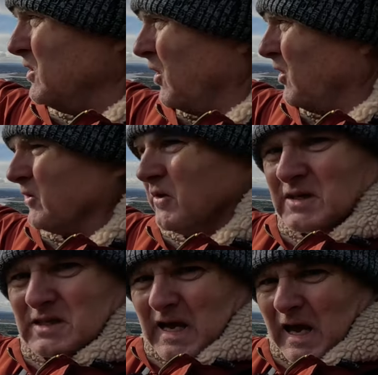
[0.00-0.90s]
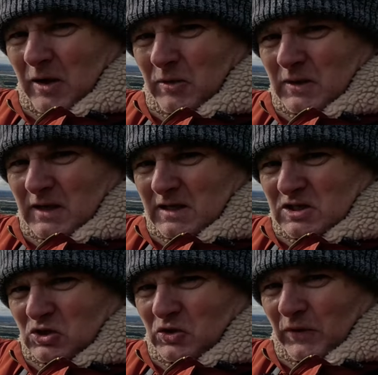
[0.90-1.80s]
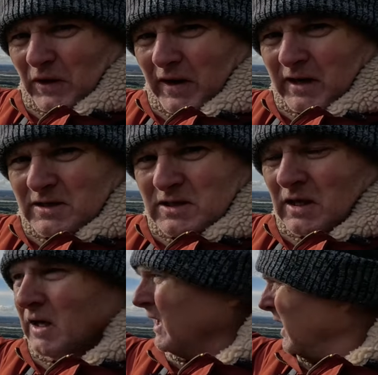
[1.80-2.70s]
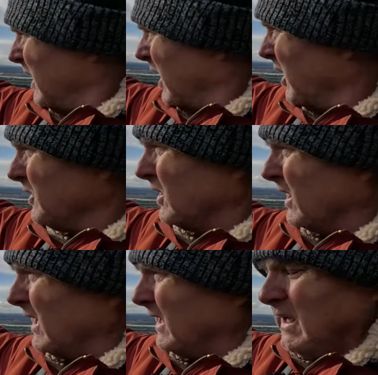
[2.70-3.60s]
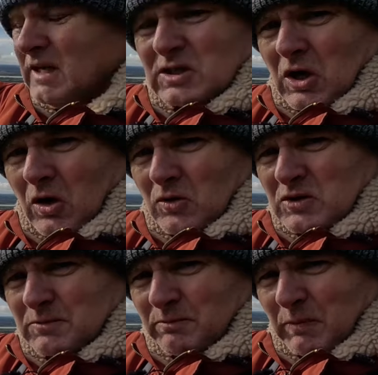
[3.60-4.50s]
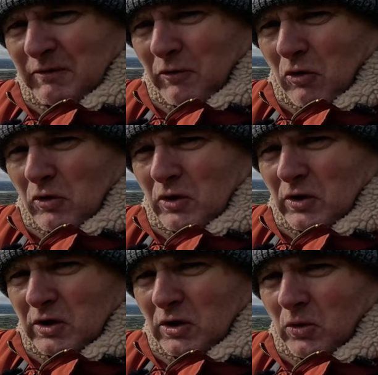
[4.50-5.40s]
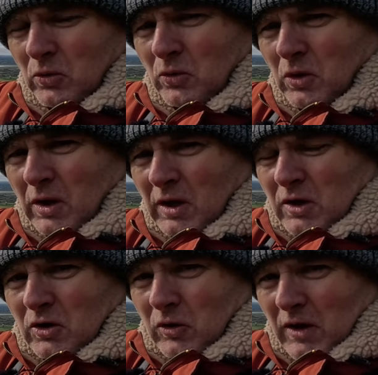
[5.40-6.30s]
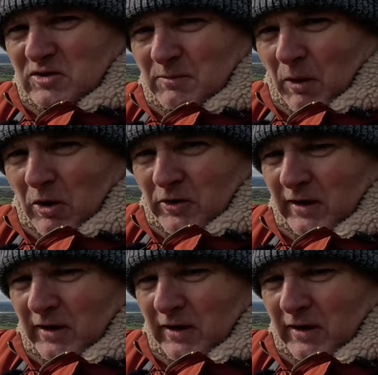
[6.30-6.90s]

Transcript: northernest town in southern Ireland on the east coast before you cross the border